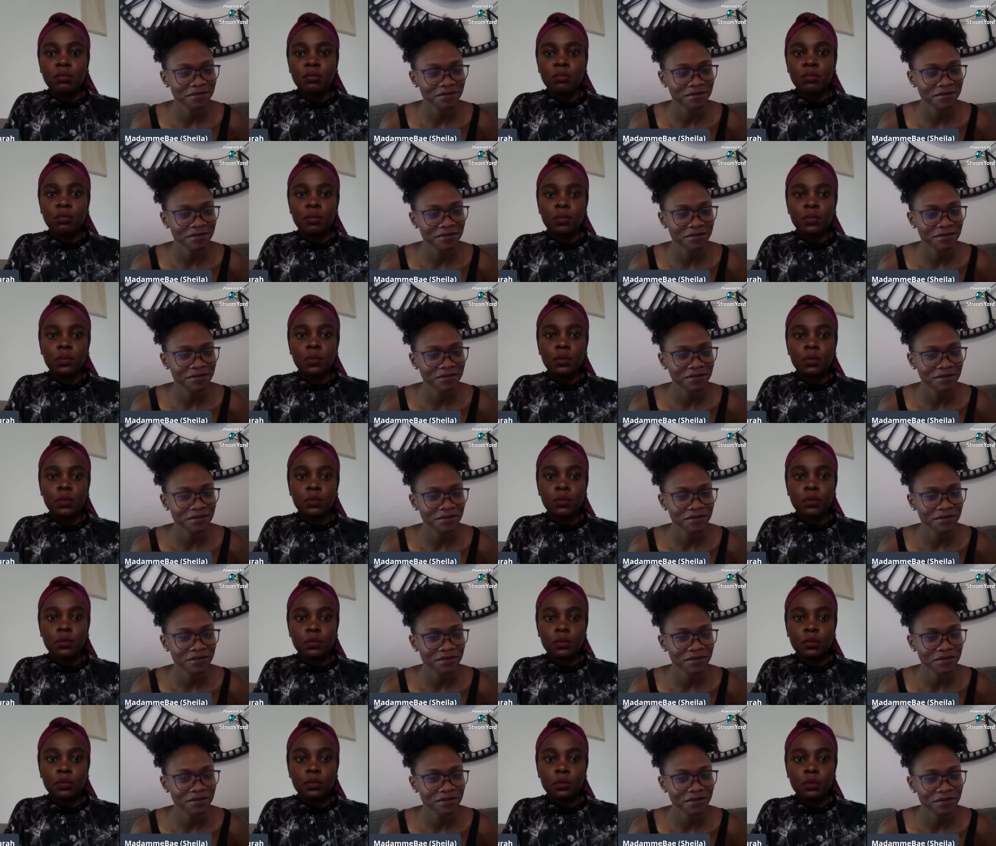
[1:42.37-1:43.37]

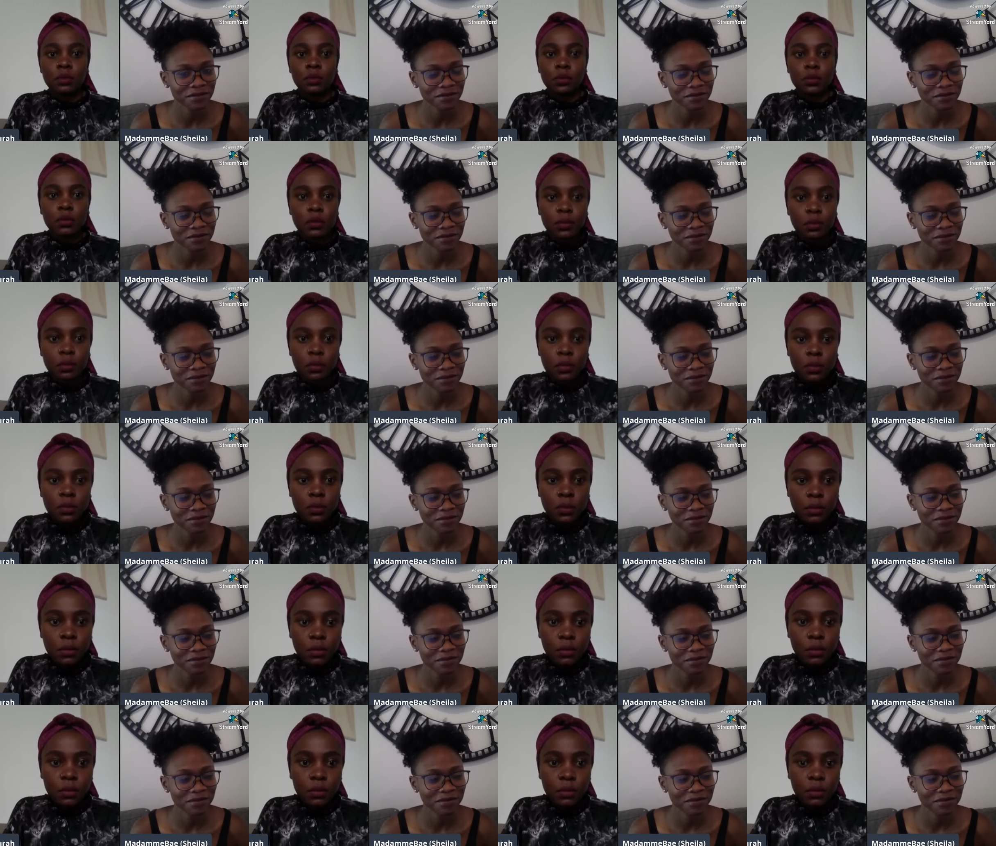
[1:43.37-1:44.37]

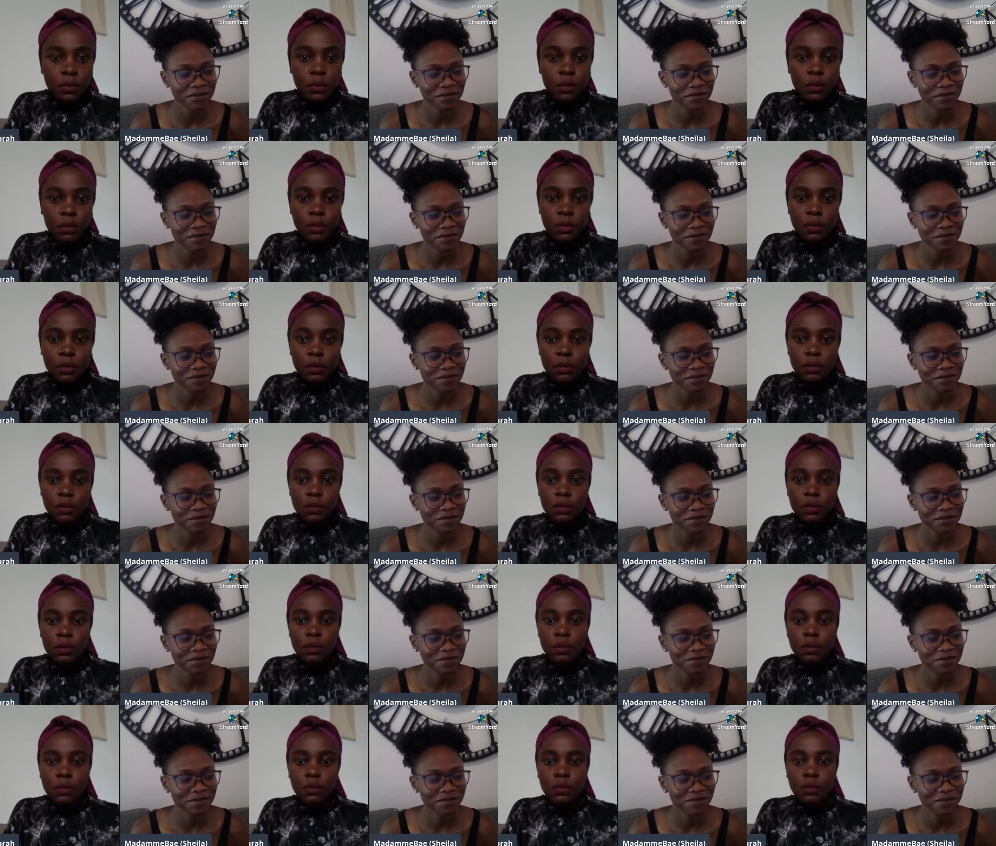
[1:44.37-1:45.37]

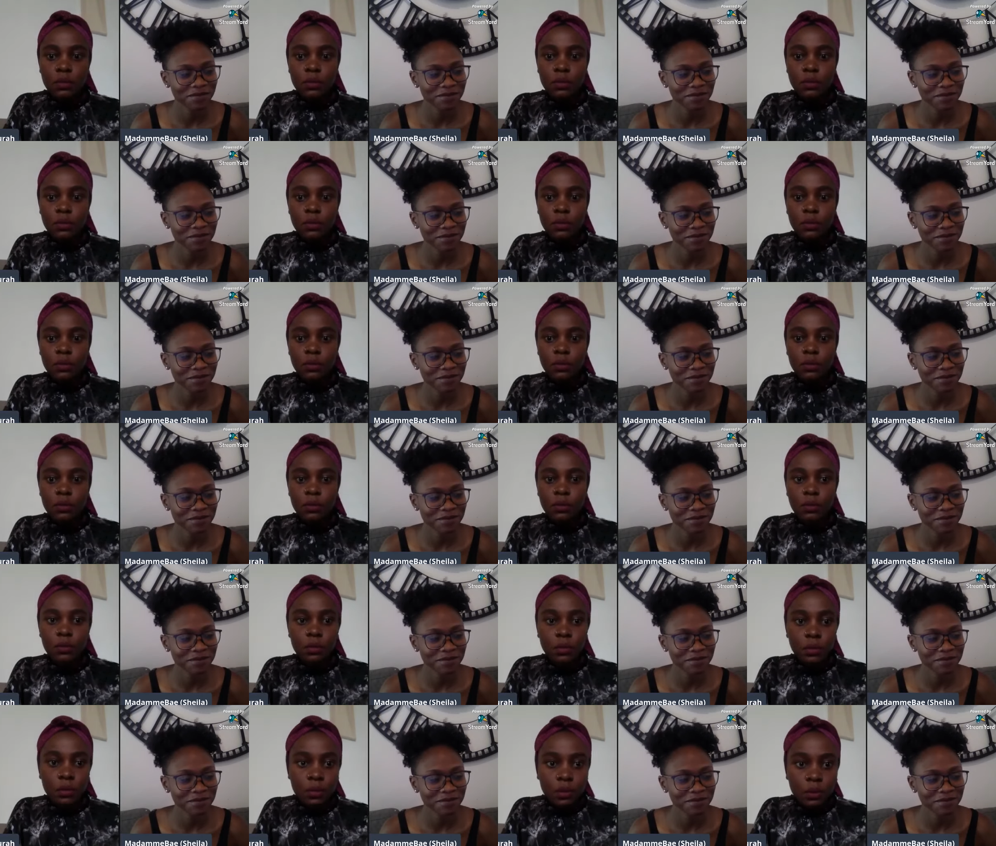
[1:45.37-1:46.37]

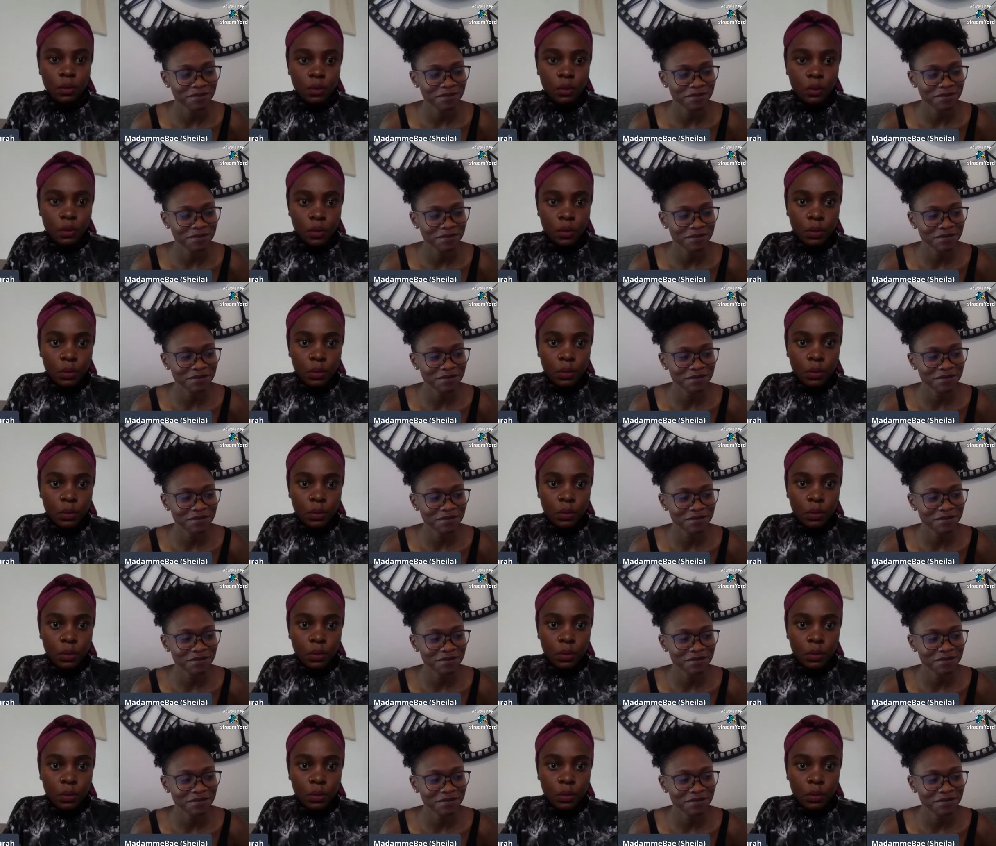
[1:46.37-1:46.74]
No one is speaking in this clip.